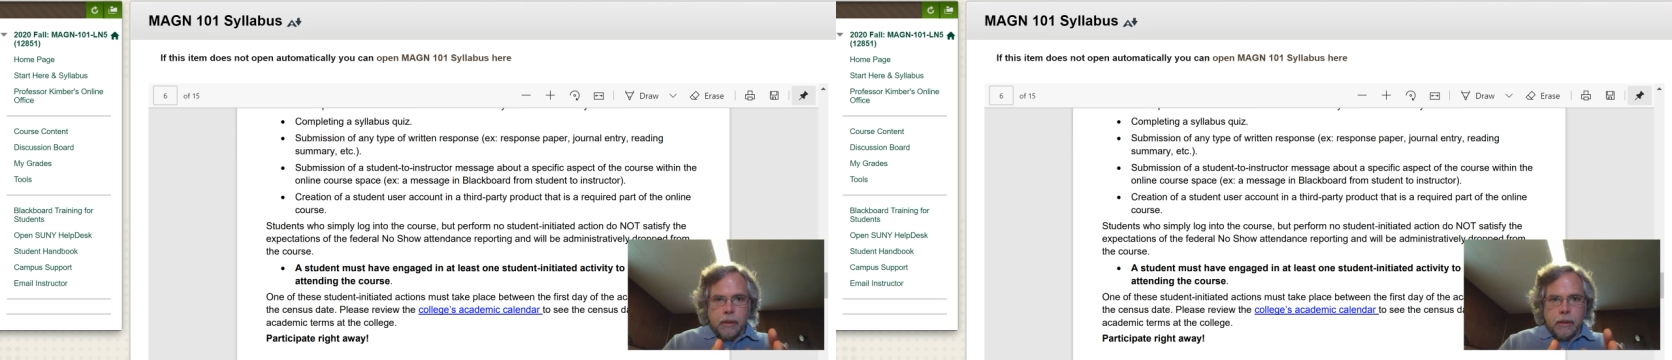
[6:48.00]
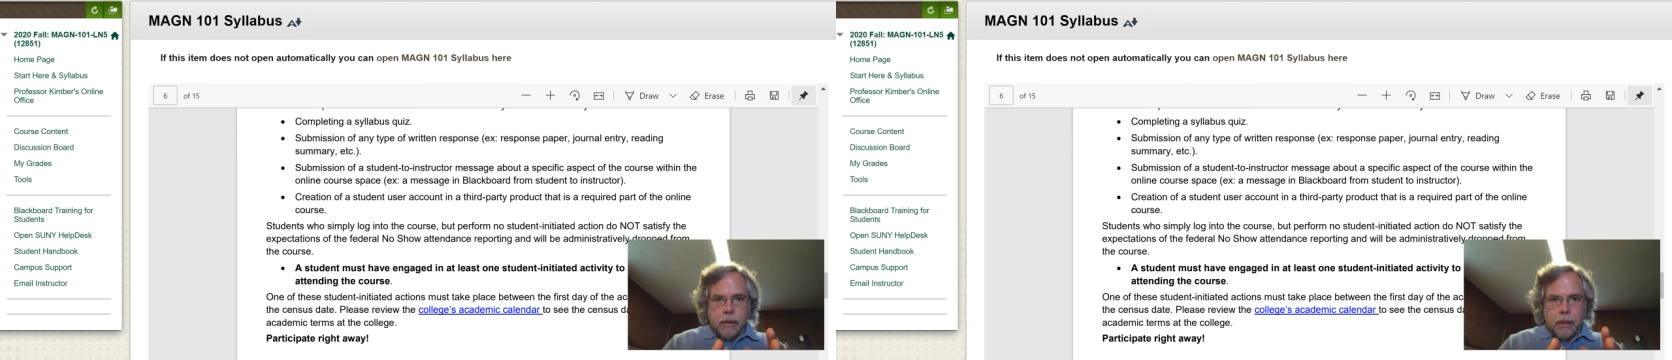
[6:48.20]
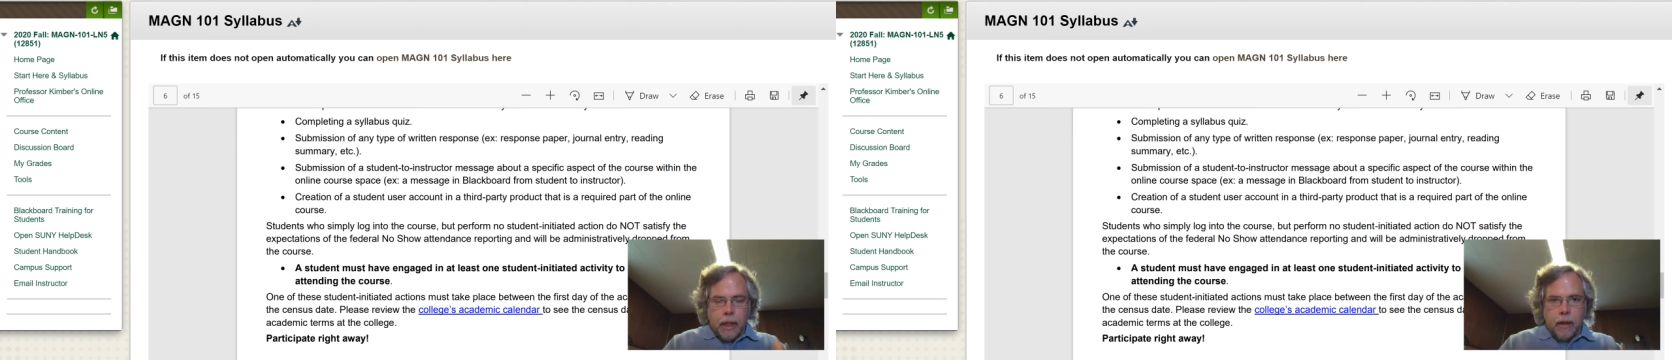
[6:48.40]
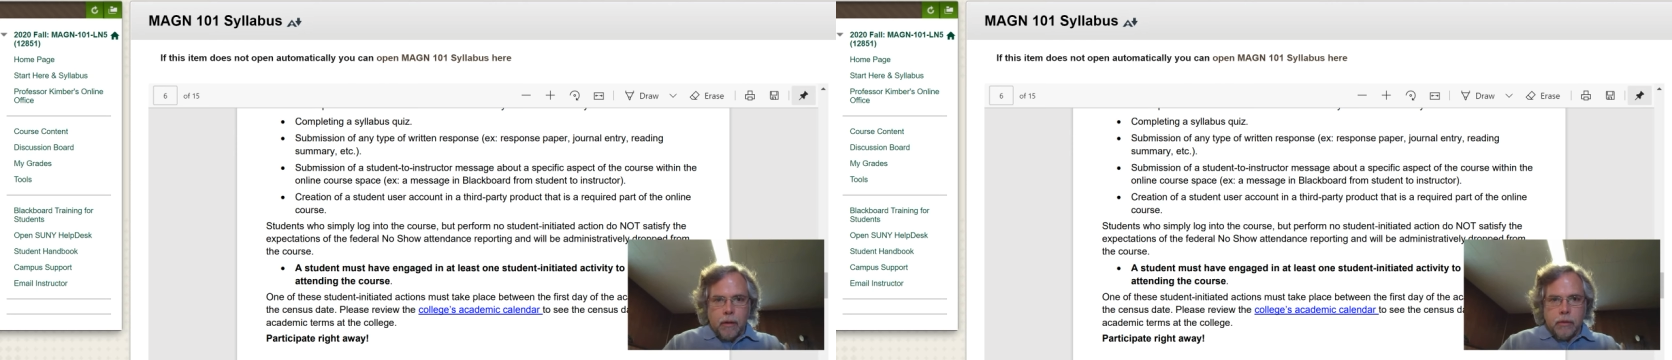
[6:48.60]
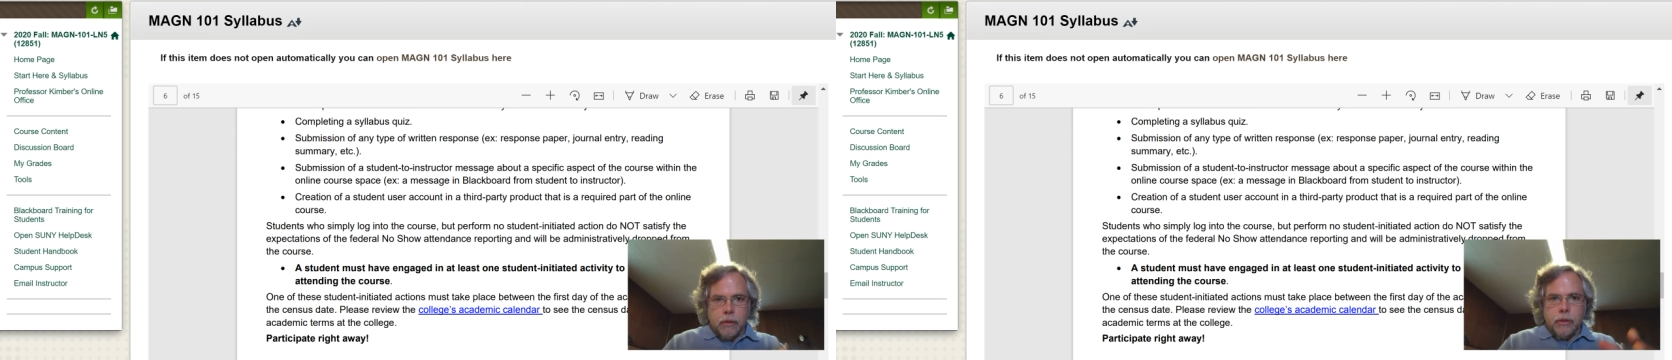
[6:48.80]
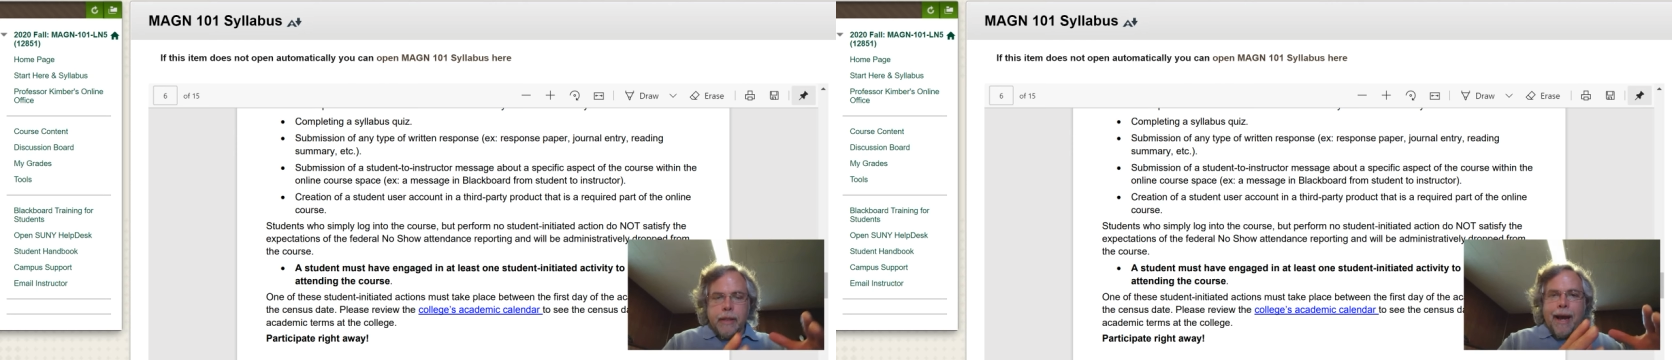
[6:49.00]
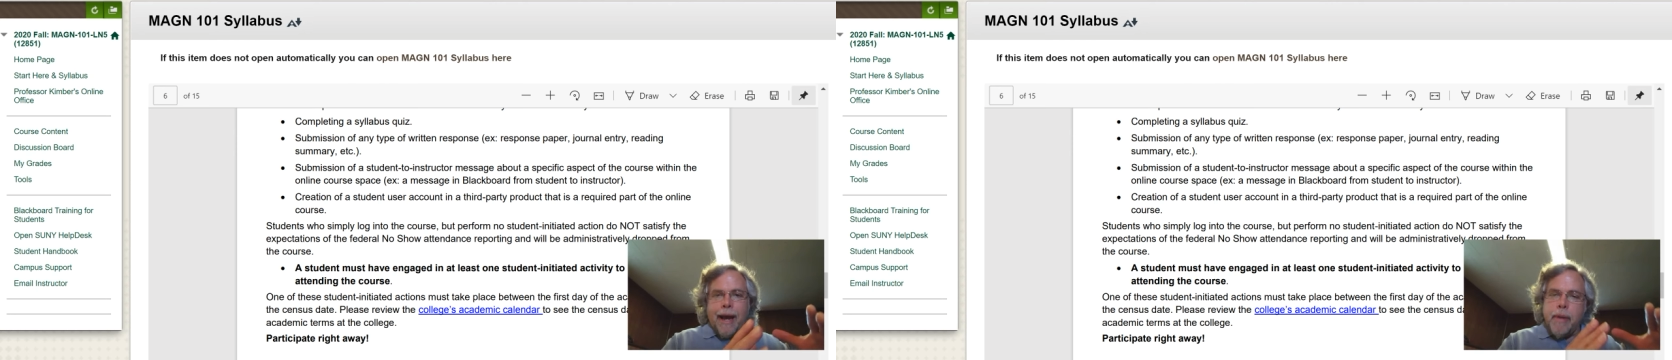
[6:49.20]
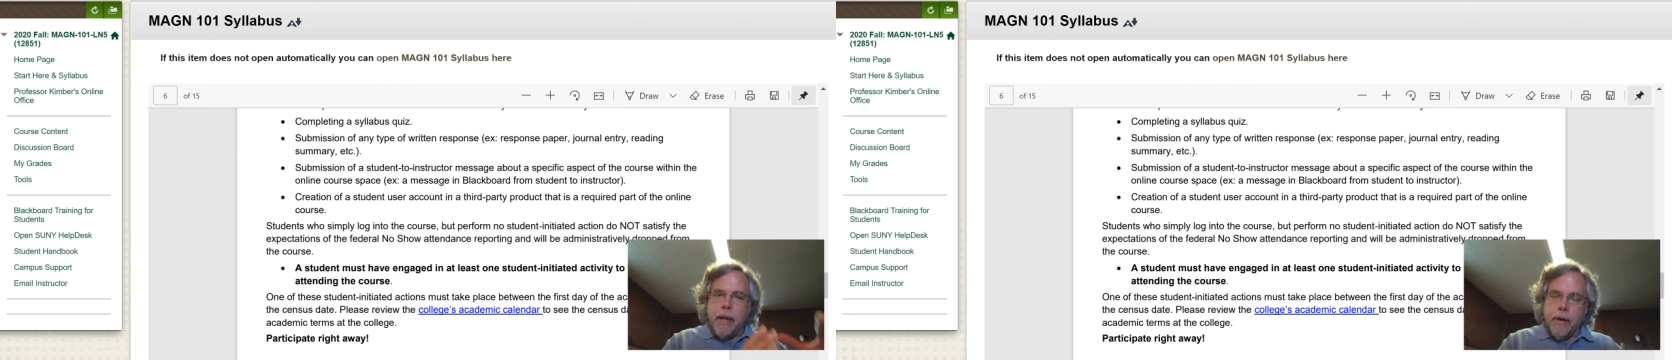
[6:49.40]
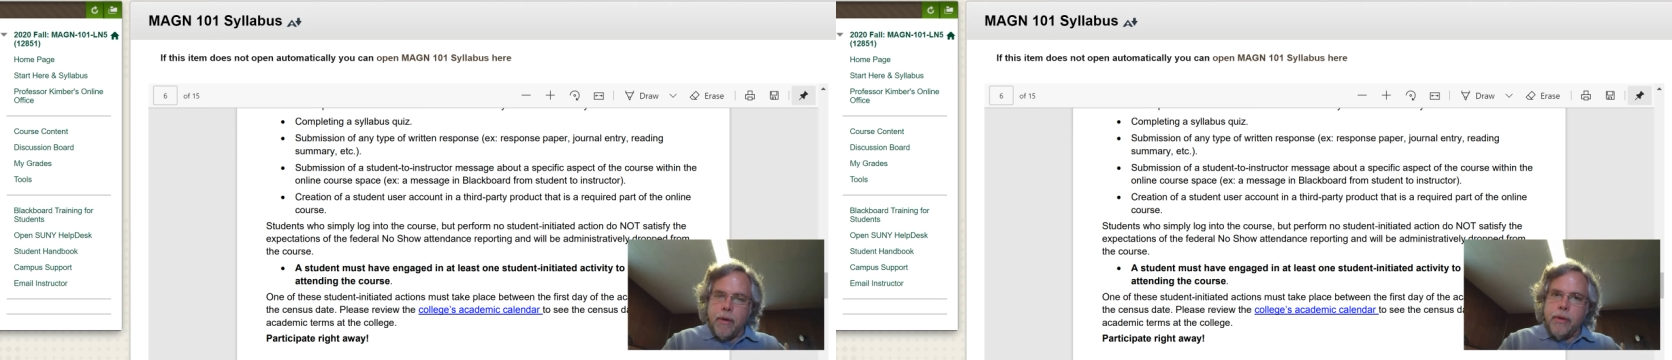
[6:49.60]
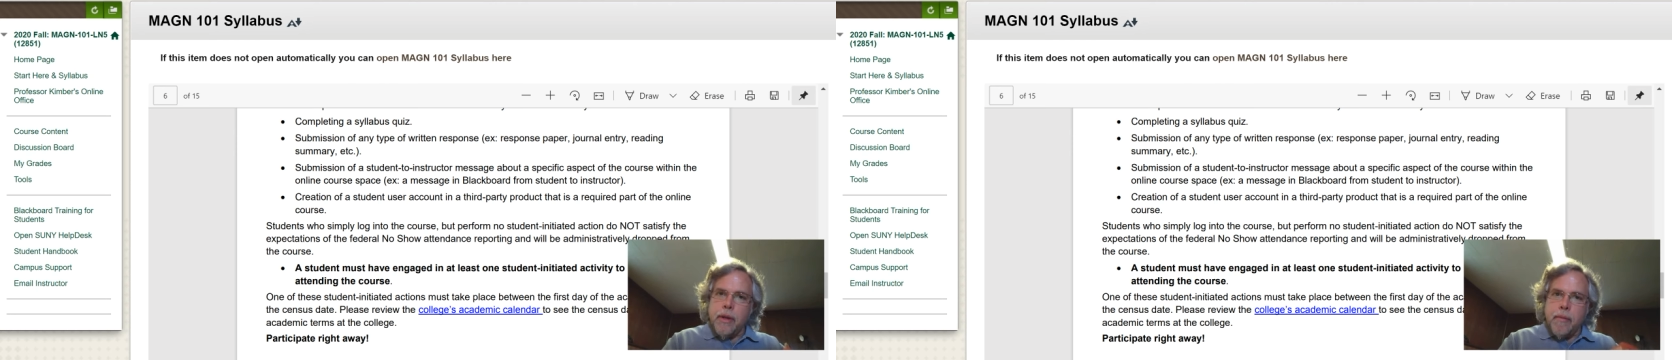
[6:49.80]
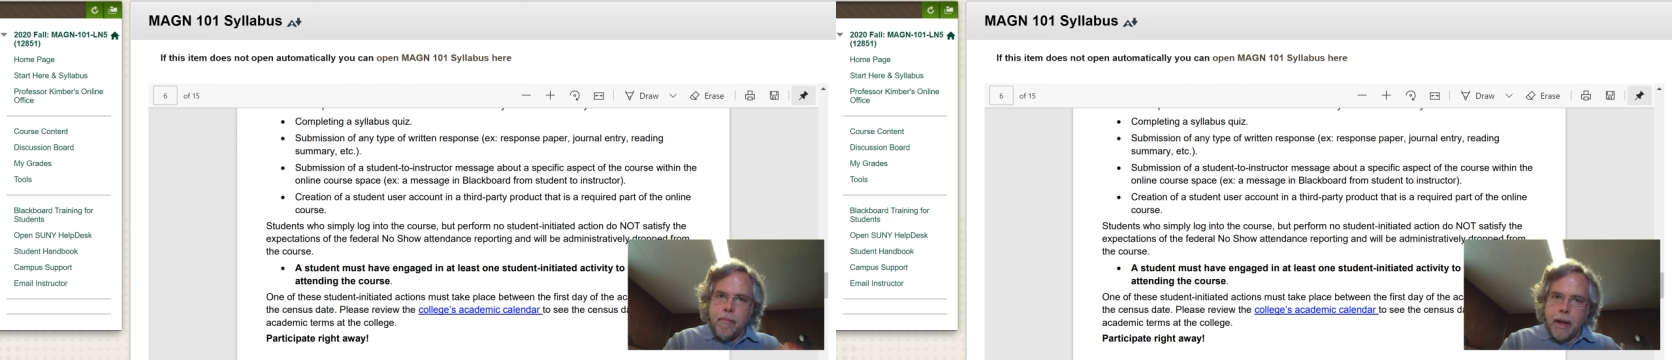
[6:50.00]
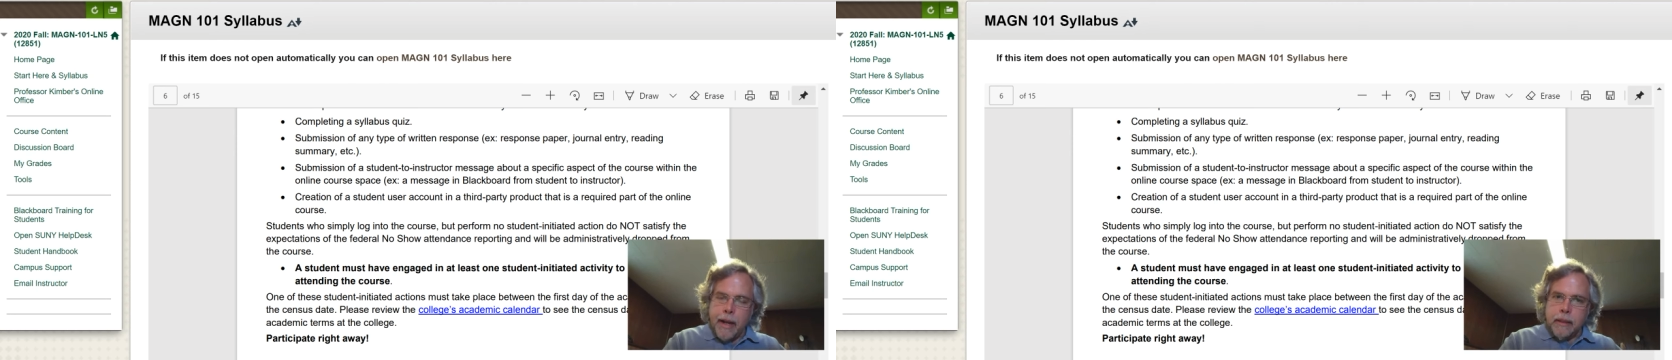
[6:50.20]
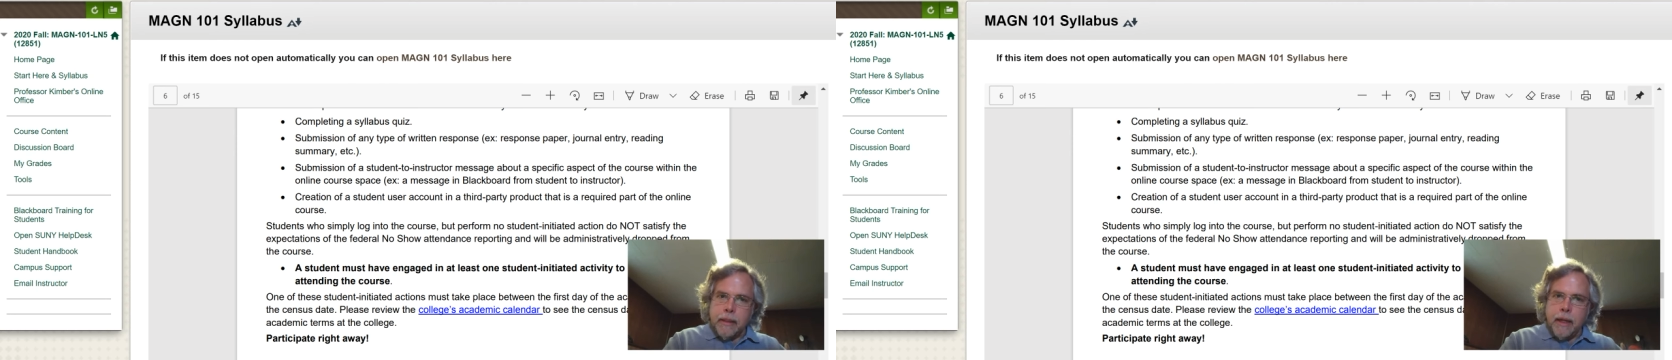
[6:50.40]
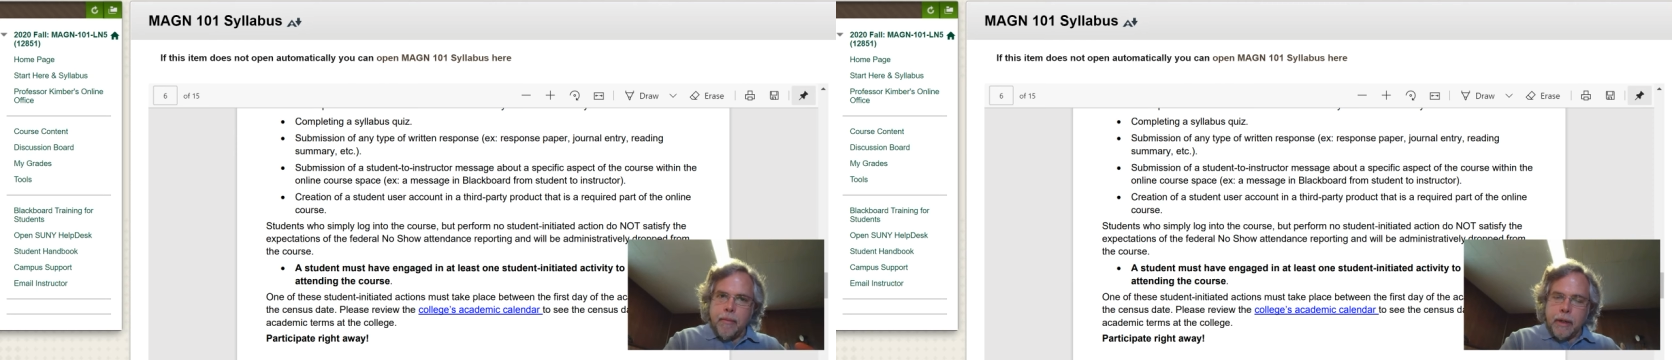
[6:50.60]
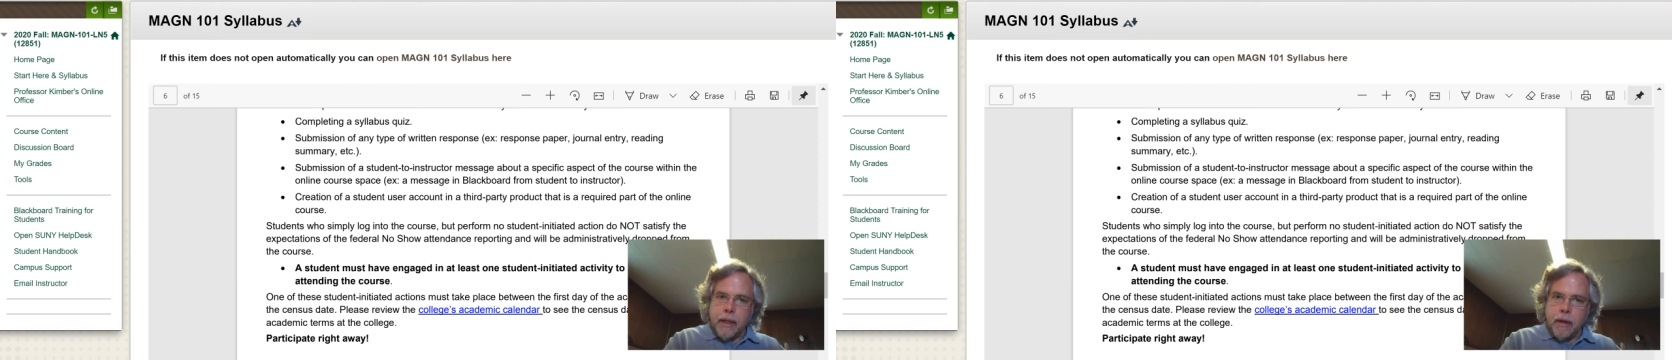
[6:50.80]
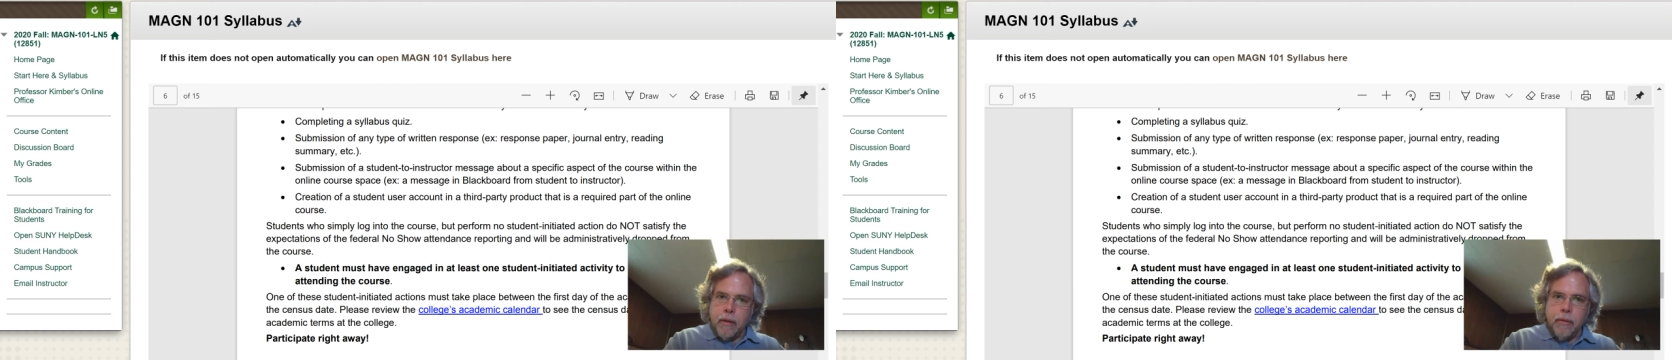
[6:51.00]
account to that Pearson MyLab account,